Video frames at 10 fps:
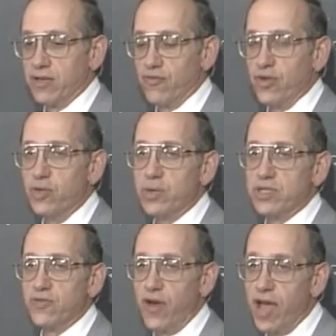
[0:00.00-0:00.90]
If u
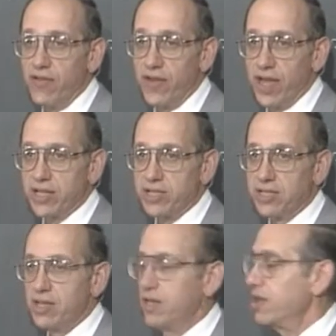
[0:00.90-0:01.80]
is 5x,
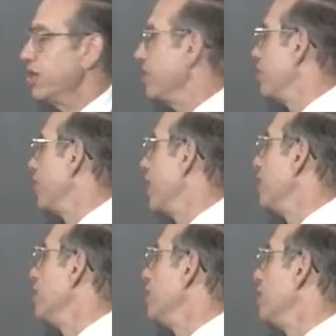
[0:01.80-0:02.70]

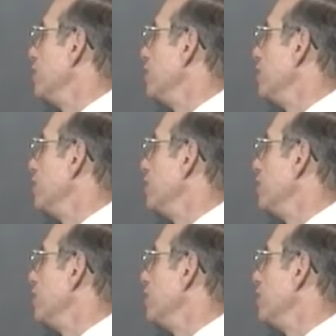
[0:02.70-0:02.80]
then